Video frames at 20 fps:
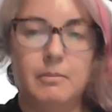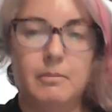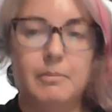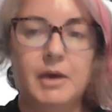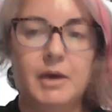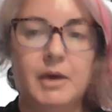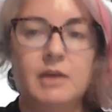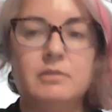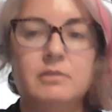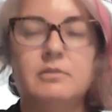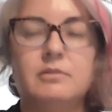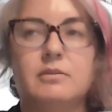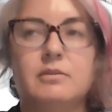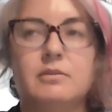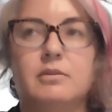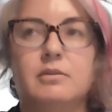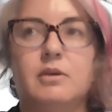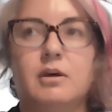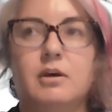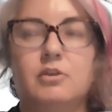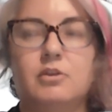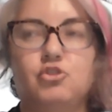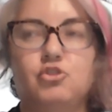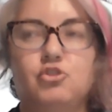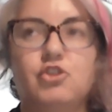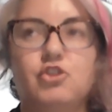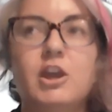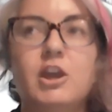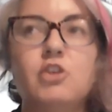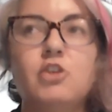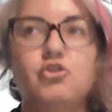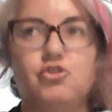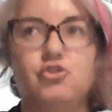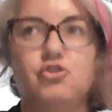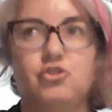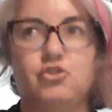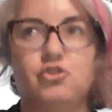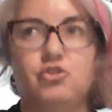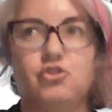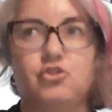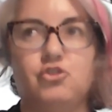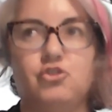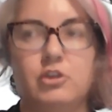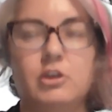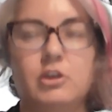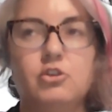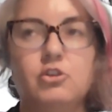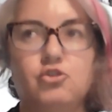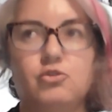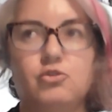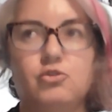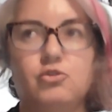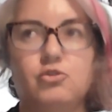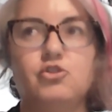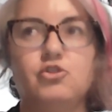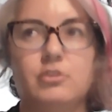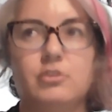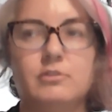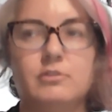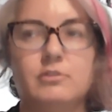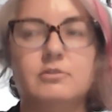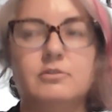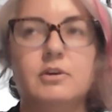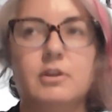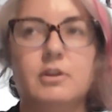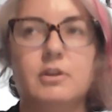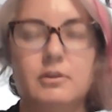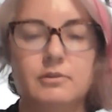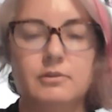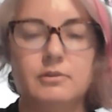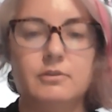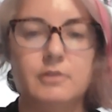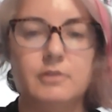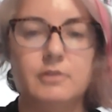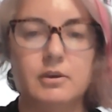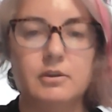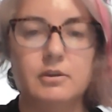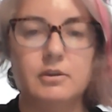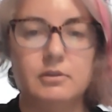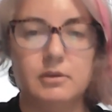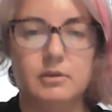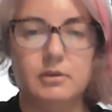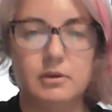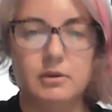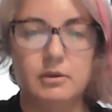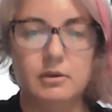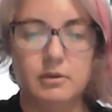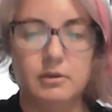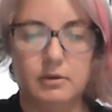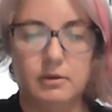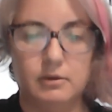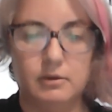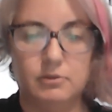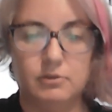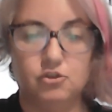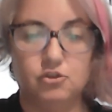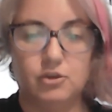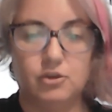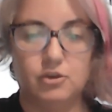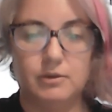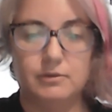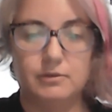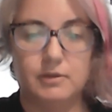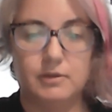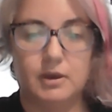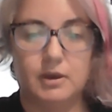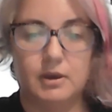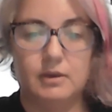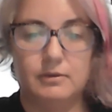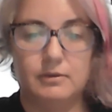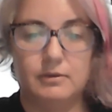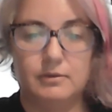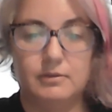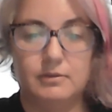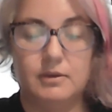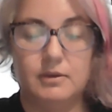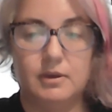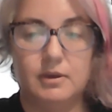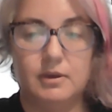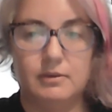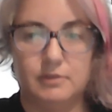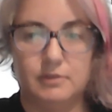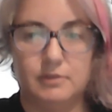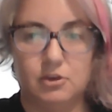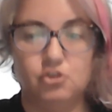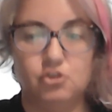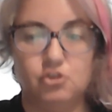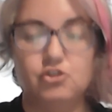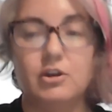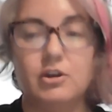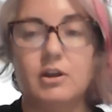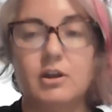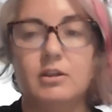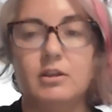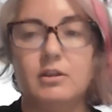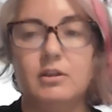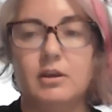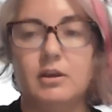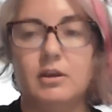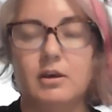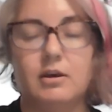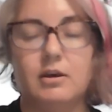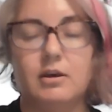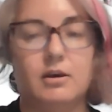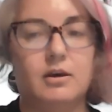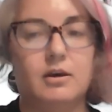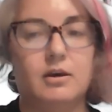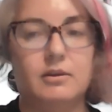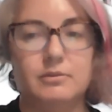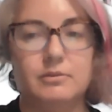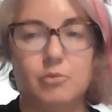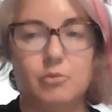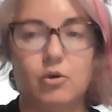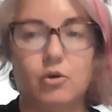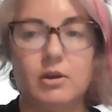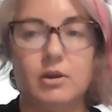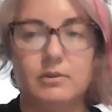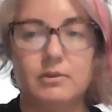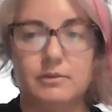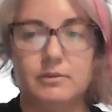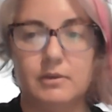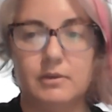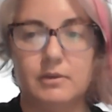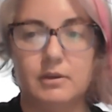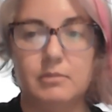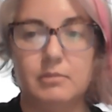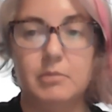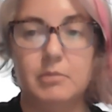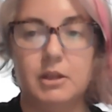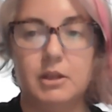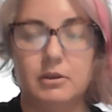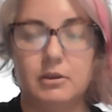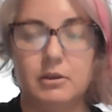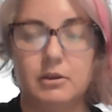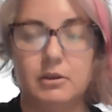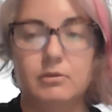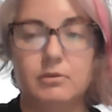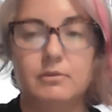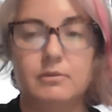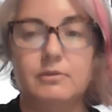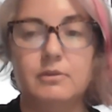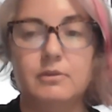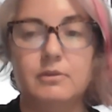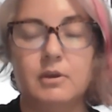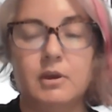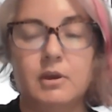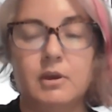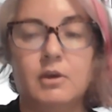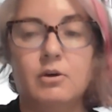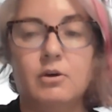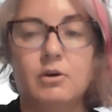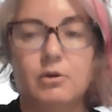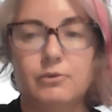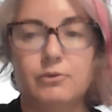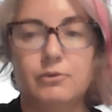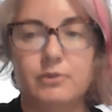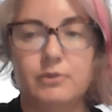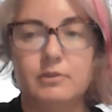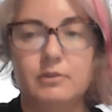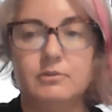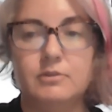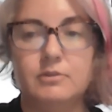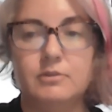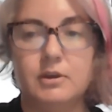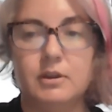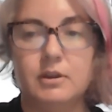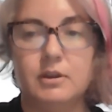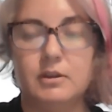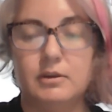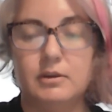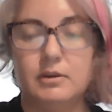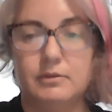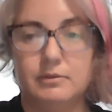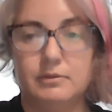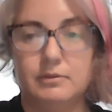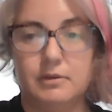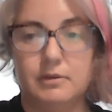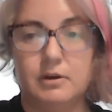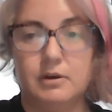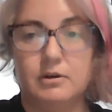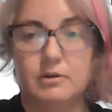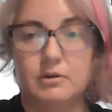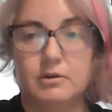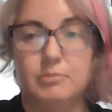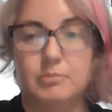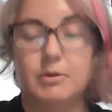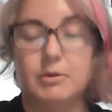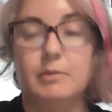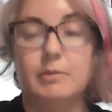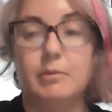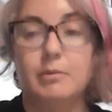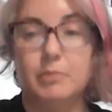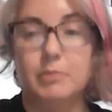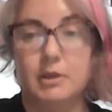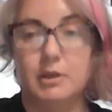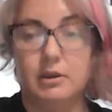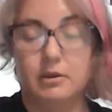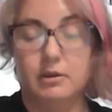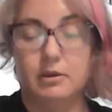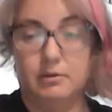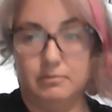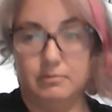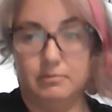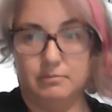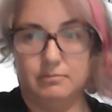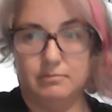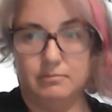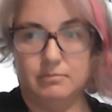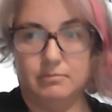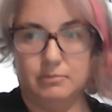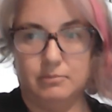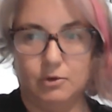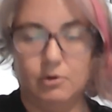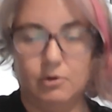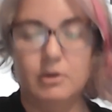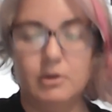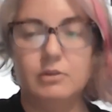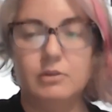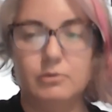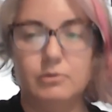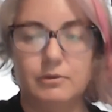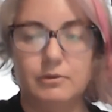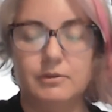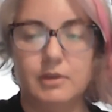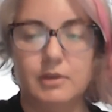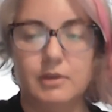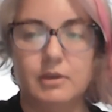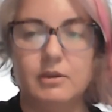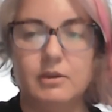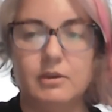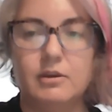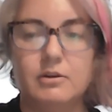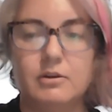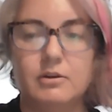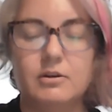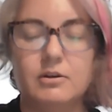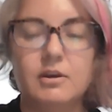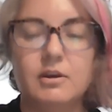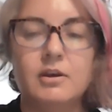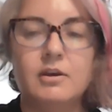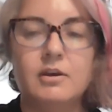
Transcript: But the change in Jewish-Israeli society is just as essential. As Moran said, millions of Israelis are probably going to stay here